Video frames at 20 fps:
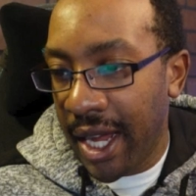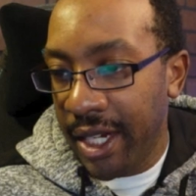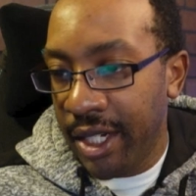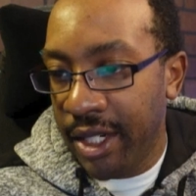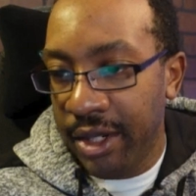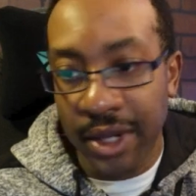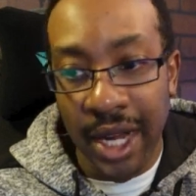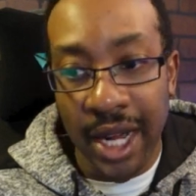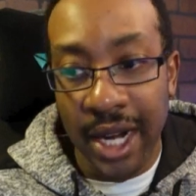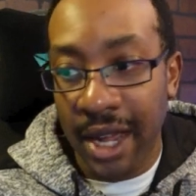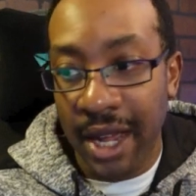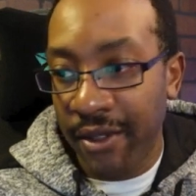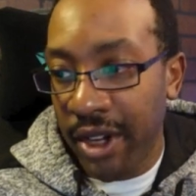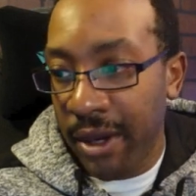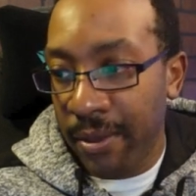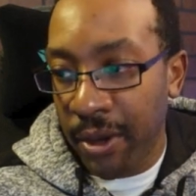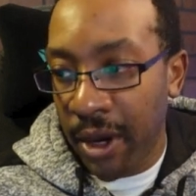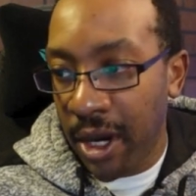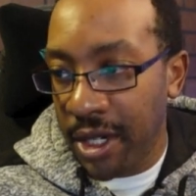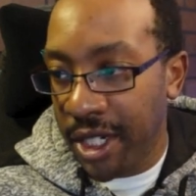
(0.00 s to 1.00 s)
do not have any
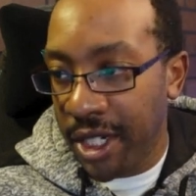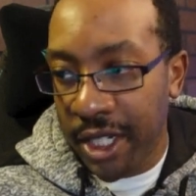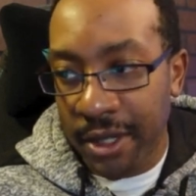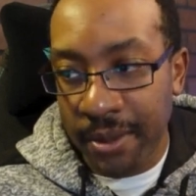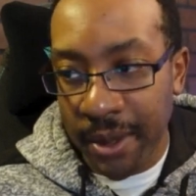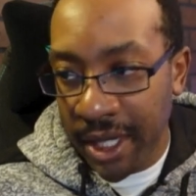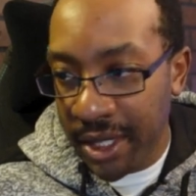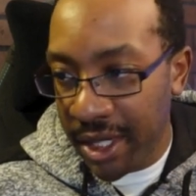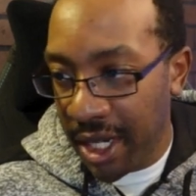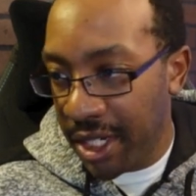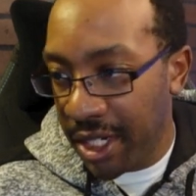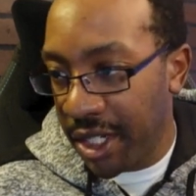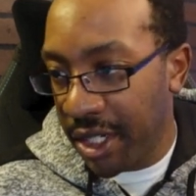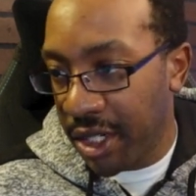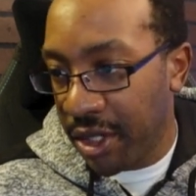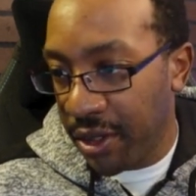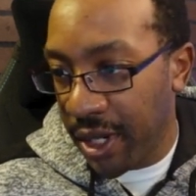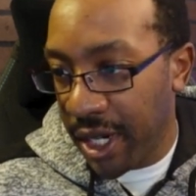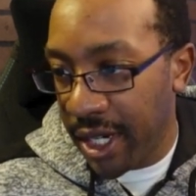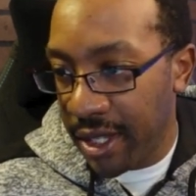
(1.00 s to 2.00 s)
projects because I just
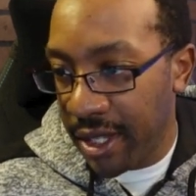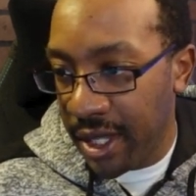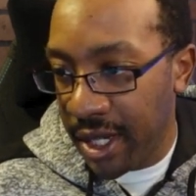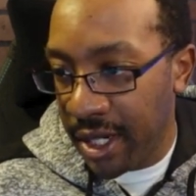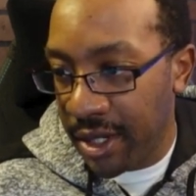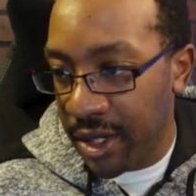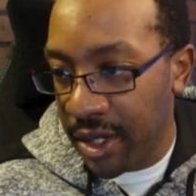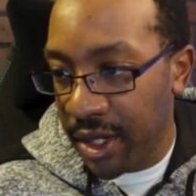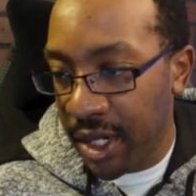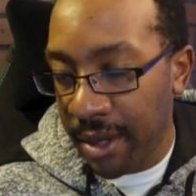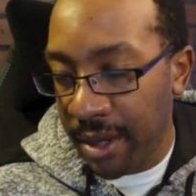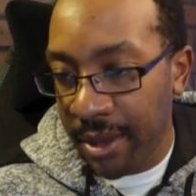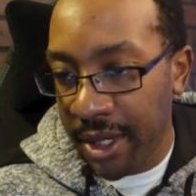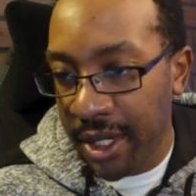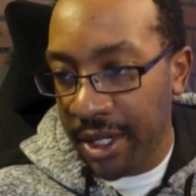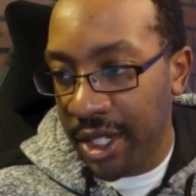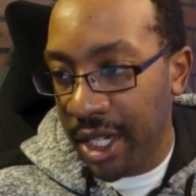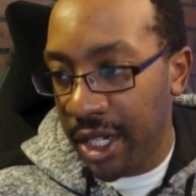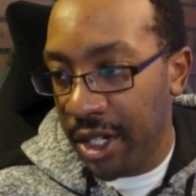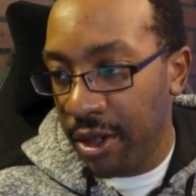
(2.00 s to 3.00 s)
created this. I'm going to
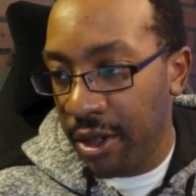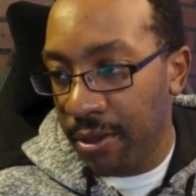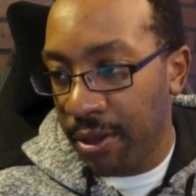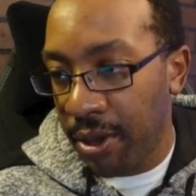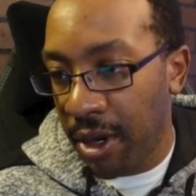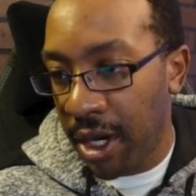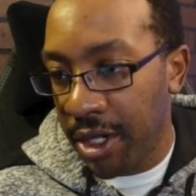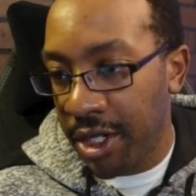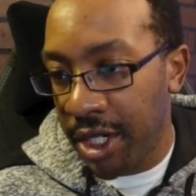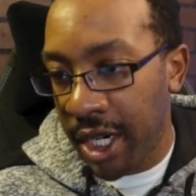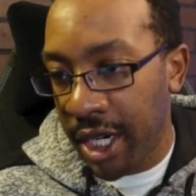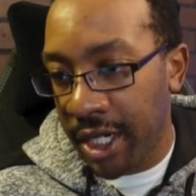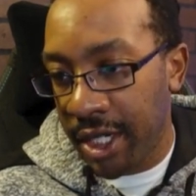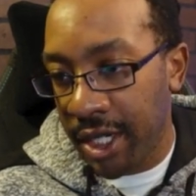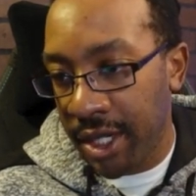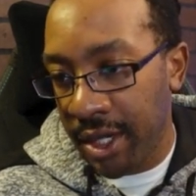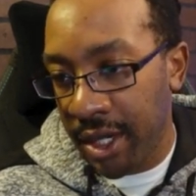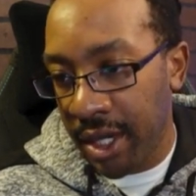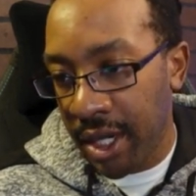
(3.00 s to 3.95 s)
say new project.